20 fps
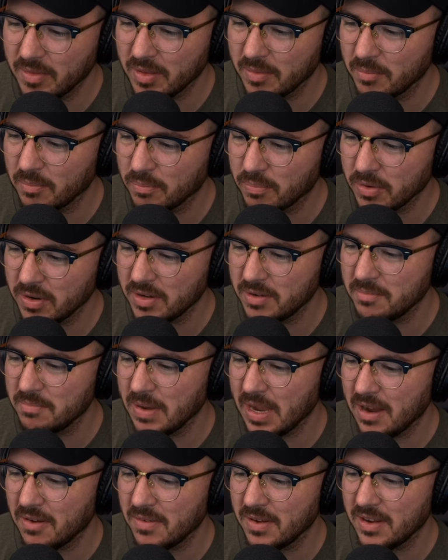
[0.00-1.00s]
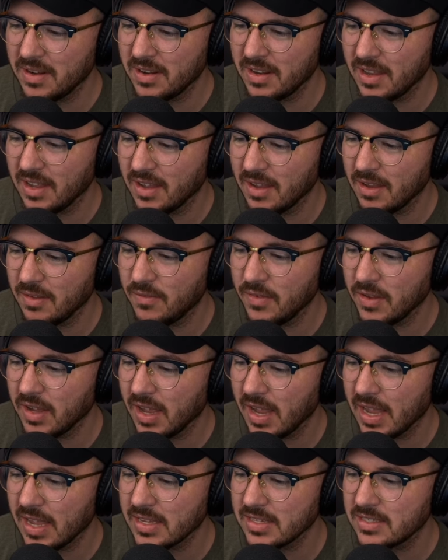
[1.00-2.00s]
Britton Bowen, if you
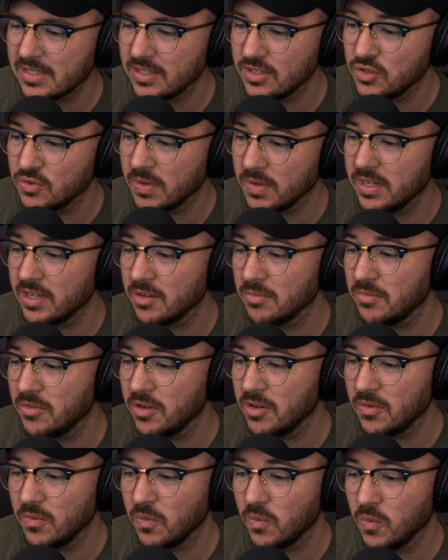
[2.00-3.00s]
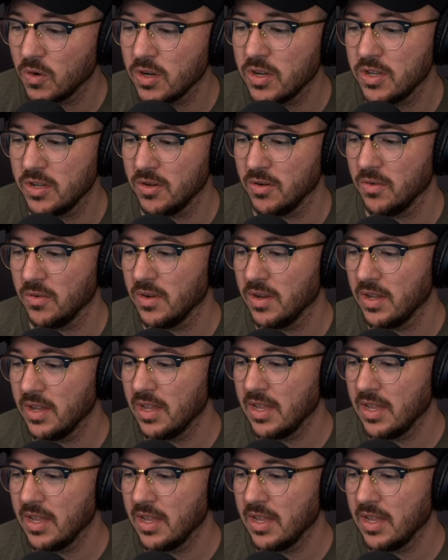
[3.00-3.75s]
got asked to join Dear Moon, would you?